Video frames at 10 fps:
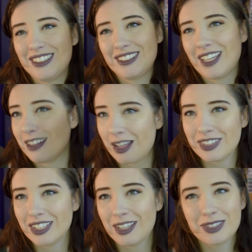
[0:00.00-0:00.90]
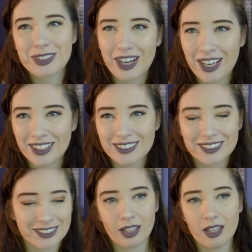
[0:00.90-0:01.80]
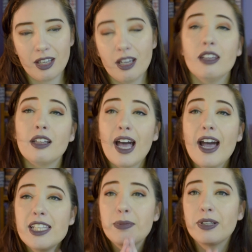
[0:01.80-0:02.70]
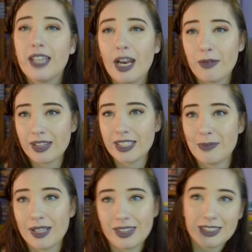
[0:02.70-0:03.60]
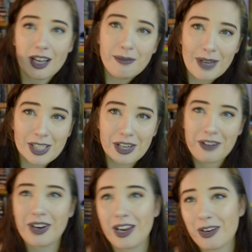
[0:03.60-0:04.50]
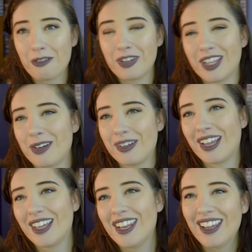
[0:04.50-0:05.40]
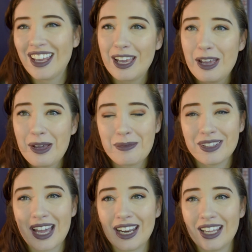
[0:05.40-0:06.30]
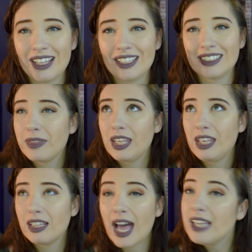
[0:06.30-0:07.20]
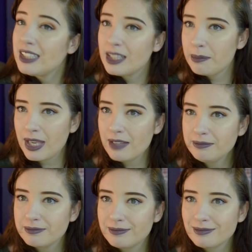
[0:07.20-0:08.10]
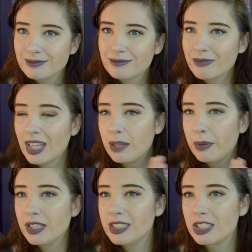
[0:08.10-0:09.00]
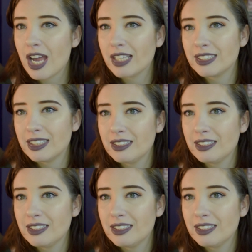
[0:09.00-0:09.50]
loved it. It was great. The last book that I read this month is on my shelf, and I don't feel like going and getting it, but that is The Last Olympian in the Percy Jackson